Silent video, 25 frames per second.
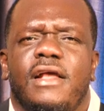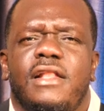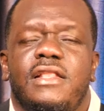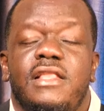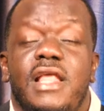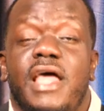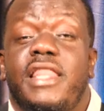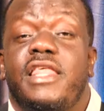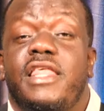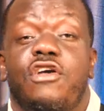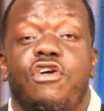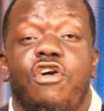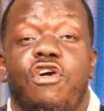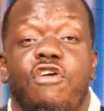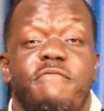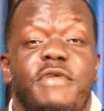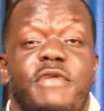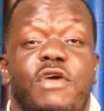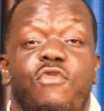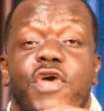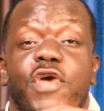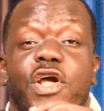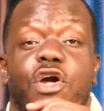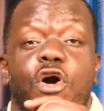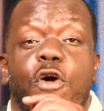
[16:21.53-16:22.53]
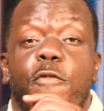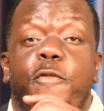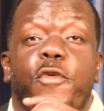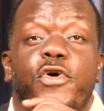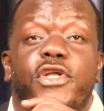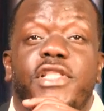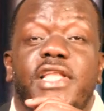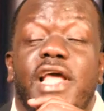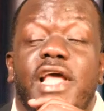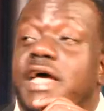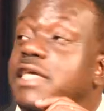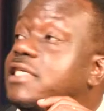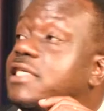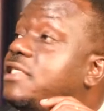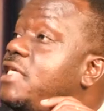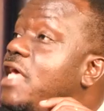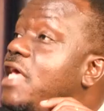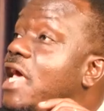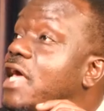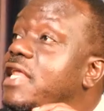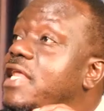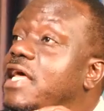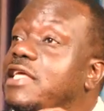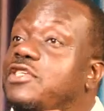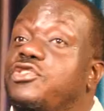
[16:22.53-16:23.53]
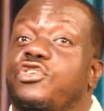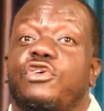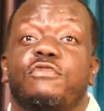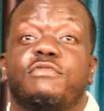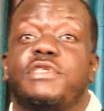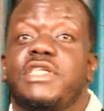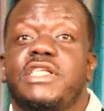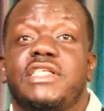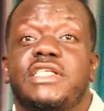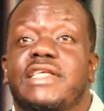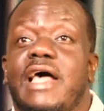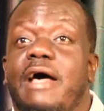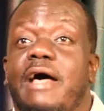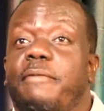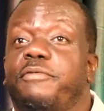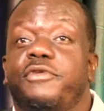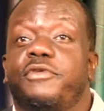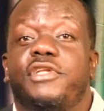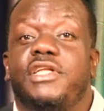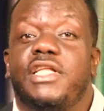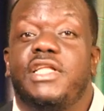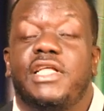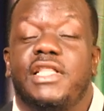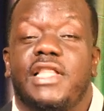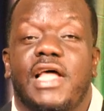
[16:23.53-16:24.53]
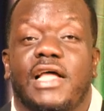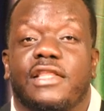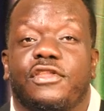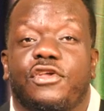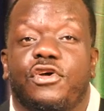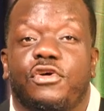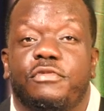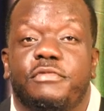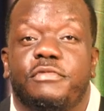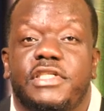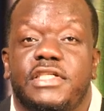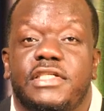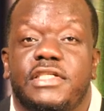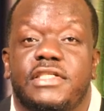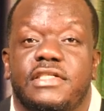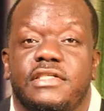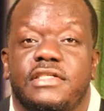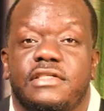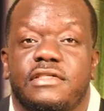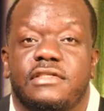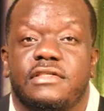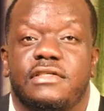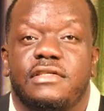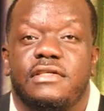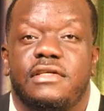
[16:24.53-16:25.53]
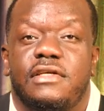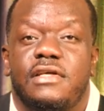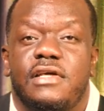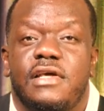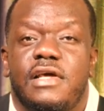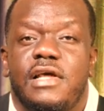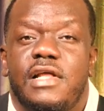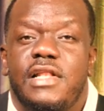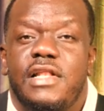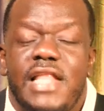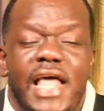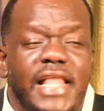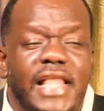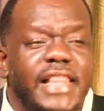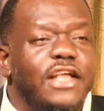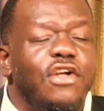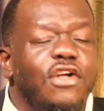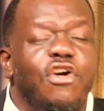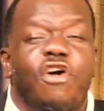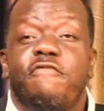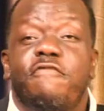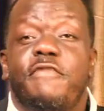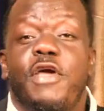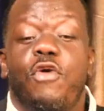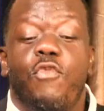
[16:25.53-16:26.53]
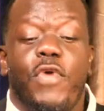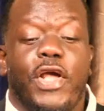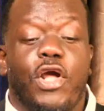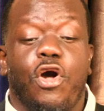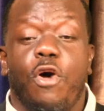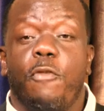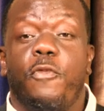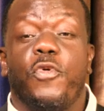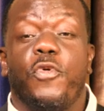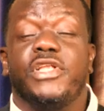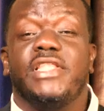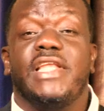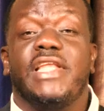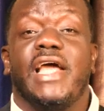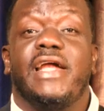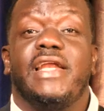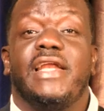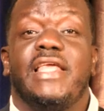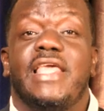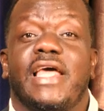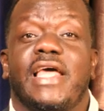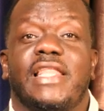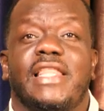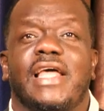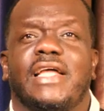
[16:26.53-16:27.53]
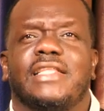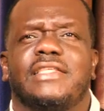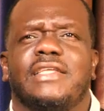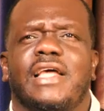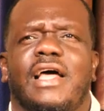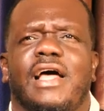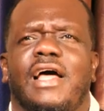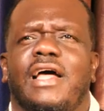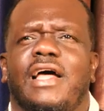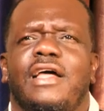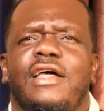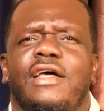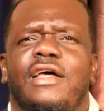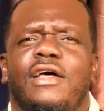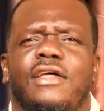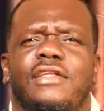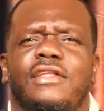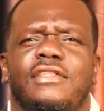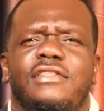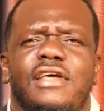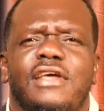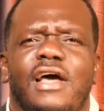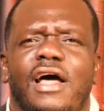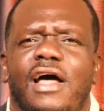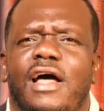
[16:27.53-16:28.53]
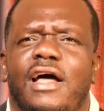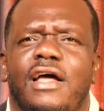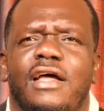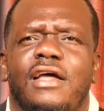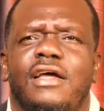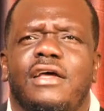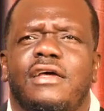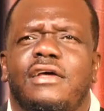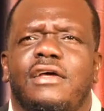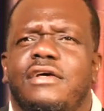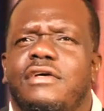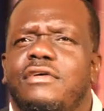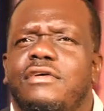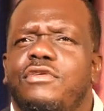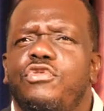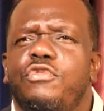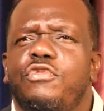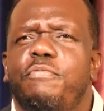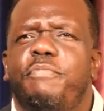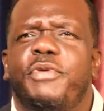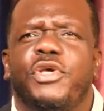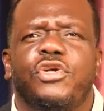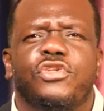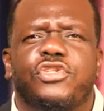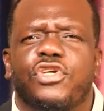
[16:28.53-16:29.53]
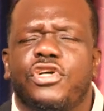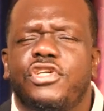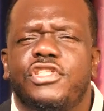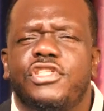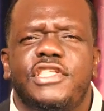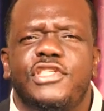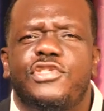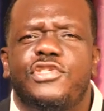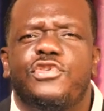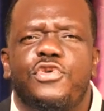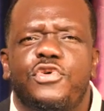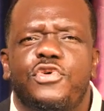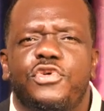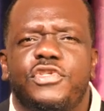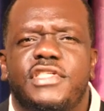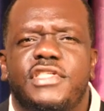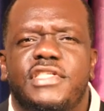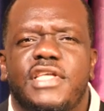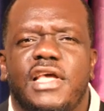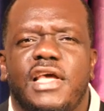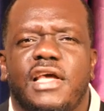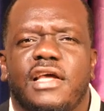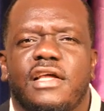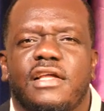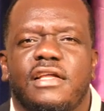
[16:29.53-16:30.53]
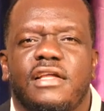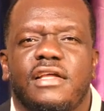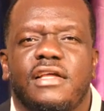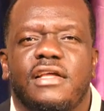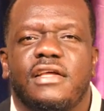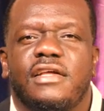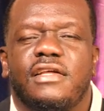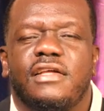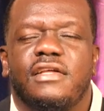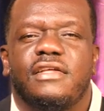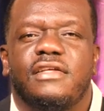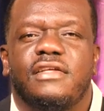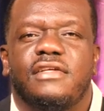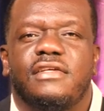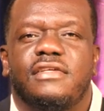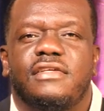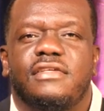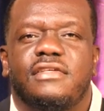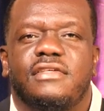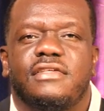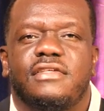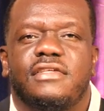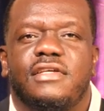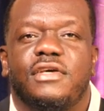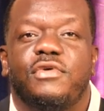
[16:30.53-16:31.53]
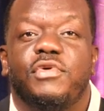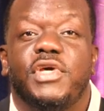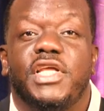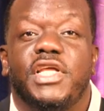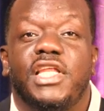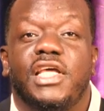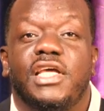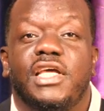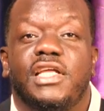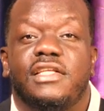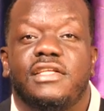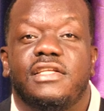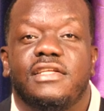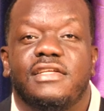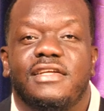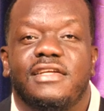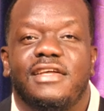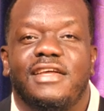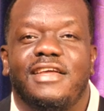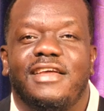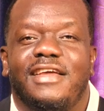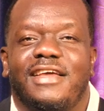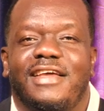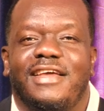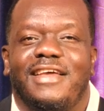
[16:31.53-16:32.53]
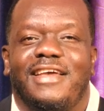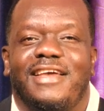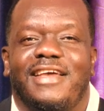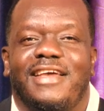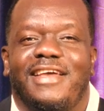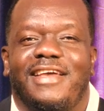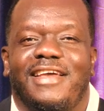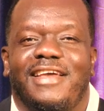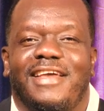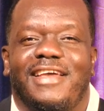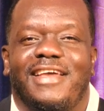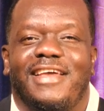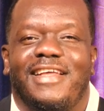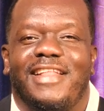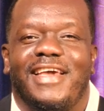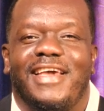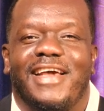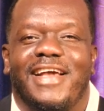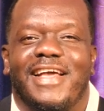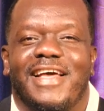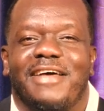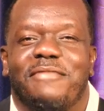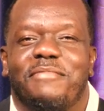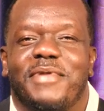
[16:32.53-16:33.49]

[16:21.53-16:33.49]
Let the government wake up one day and hear that something is happening in that community. Let the government wake up one day and hear that ah, ah who built all these roads here? Eh, we did. Why?